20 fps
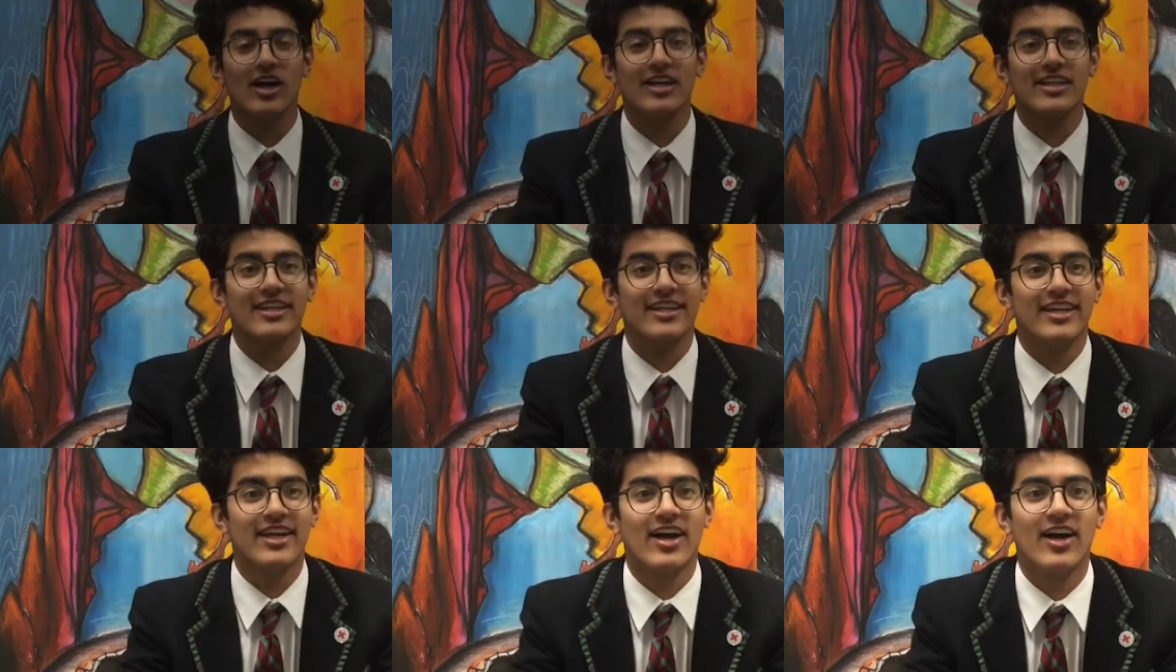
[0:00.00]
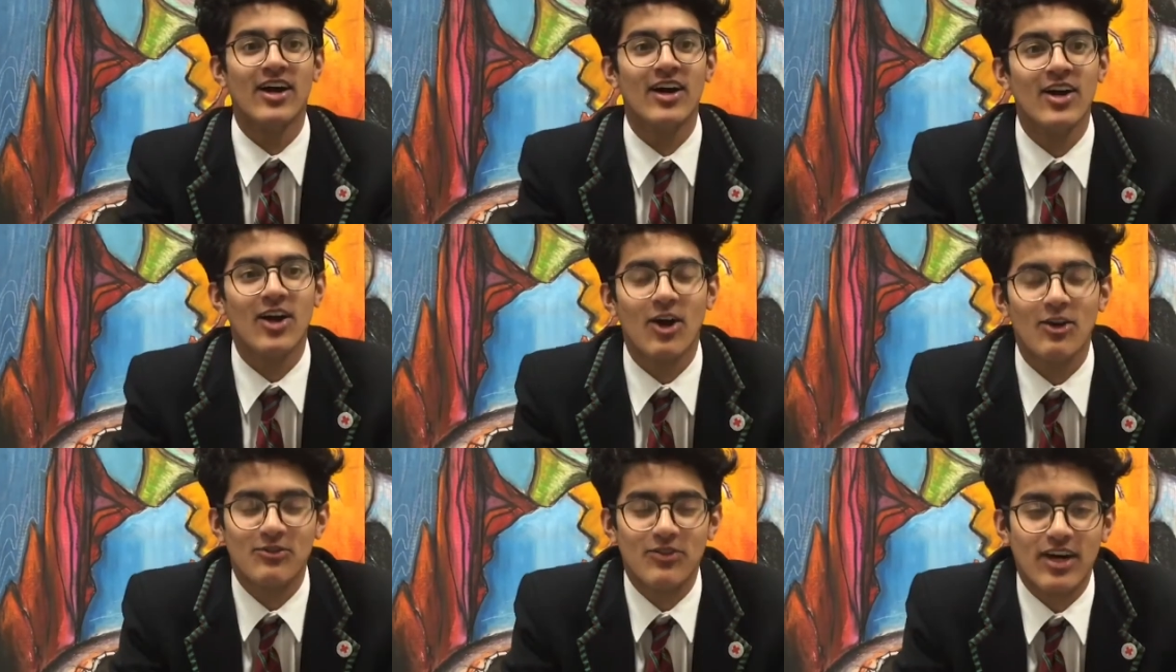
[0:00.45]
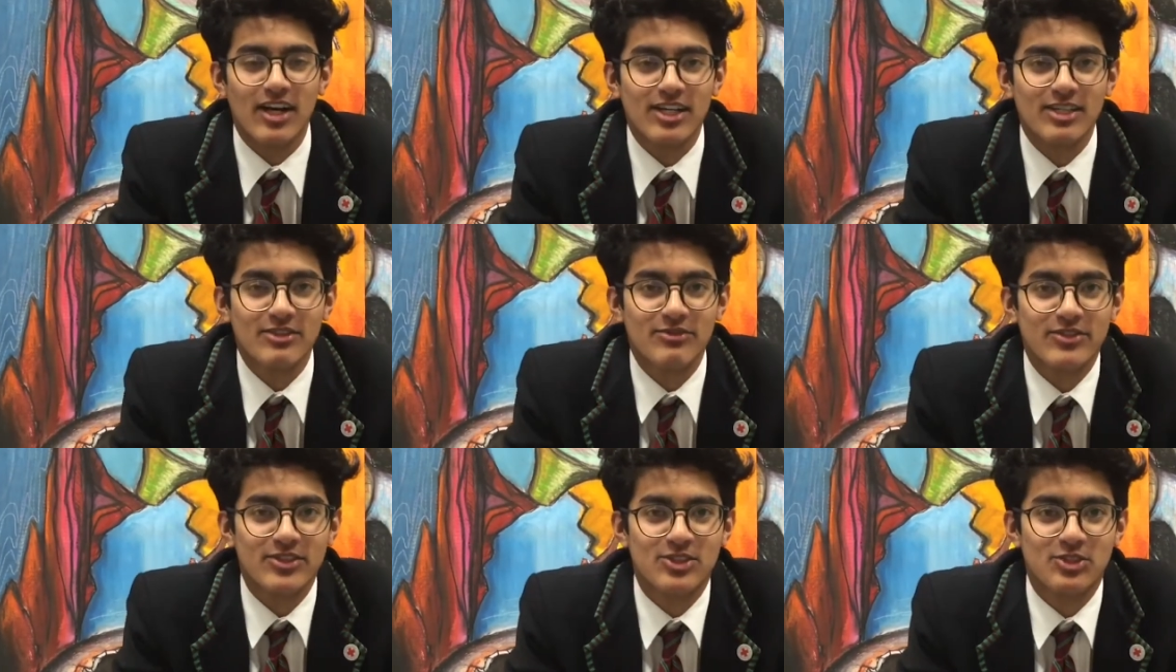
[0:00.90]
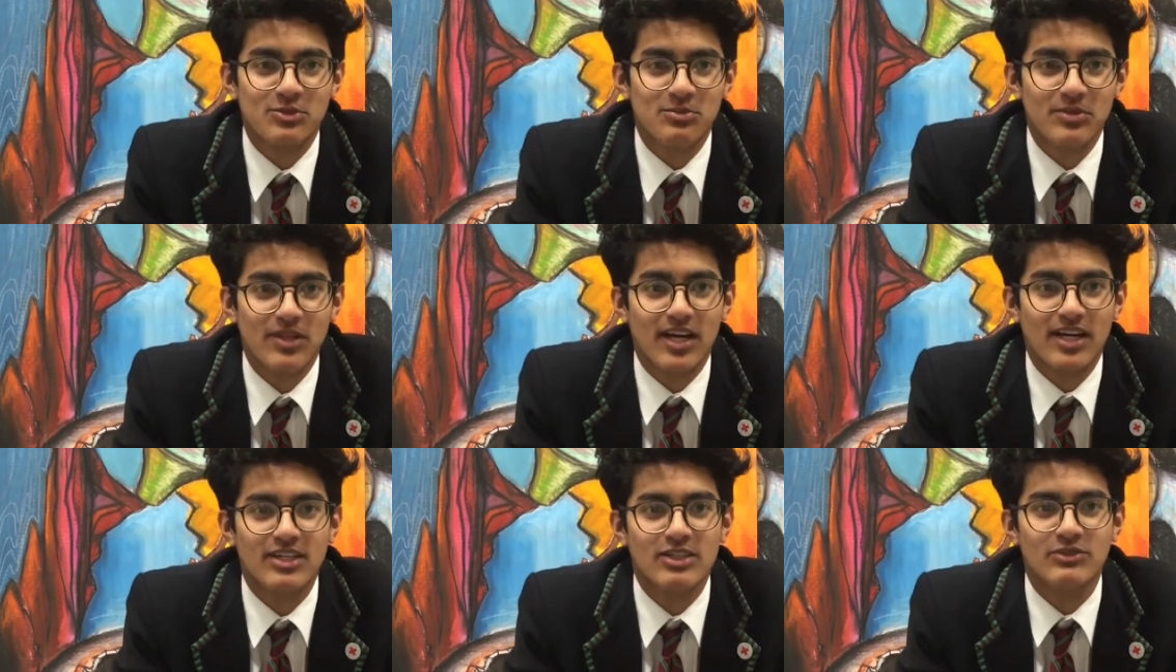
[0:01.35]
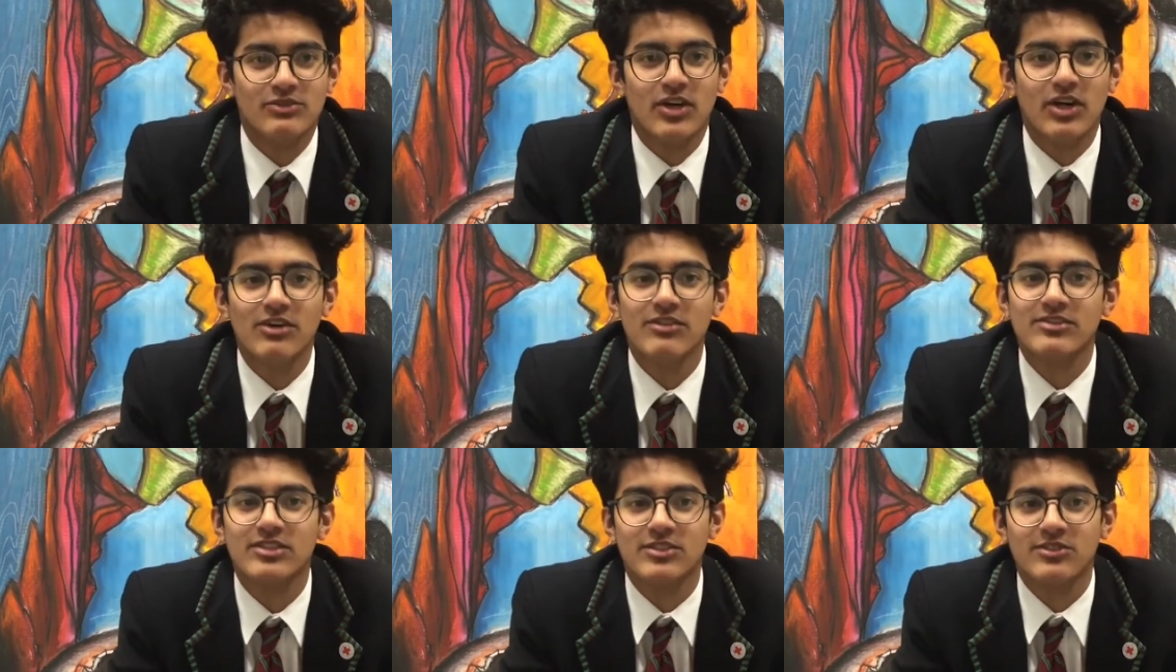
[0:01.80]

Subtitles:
idea of artificial blood revolves